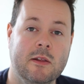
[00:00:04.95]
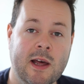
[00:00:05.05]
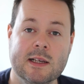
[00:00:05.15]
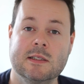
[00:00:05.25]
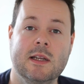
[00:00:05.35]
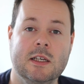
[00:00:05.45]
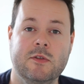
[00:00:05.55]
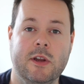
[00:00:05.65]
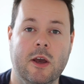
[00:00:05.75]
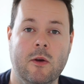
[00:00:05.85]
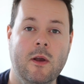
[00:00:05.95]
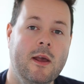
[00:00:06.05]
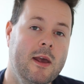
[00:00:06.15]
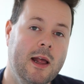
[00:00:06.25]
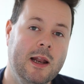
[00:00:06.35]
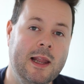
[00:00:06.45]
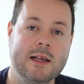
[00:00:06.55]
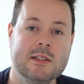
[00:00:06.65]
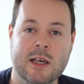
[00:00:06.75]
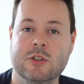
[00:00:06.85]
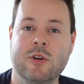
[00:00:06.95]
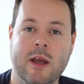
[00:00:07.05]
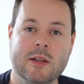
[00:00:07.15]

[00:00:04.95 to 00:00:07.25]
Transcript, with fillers: That's today's video. Let's get straight